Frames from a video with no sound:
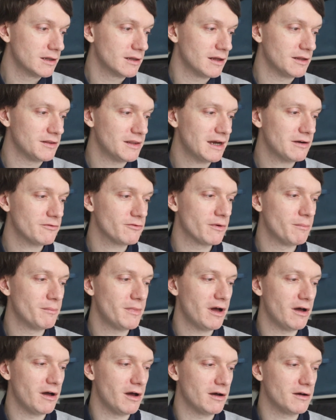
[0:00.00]
And that
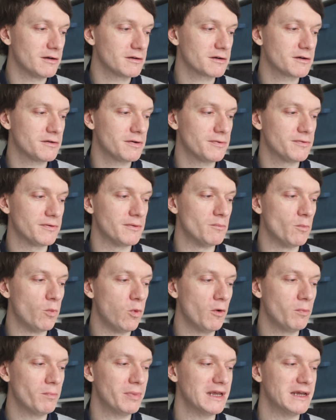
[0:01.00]
remark from
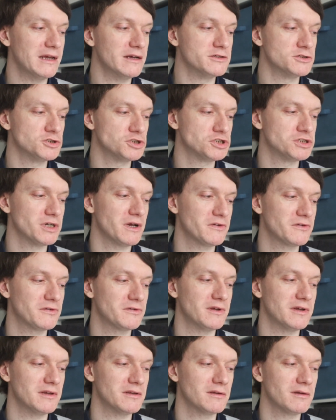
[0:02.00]
Whoopi and
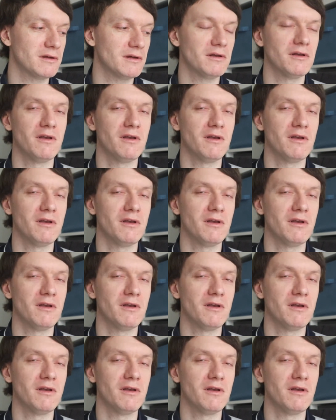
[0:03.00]
Justin,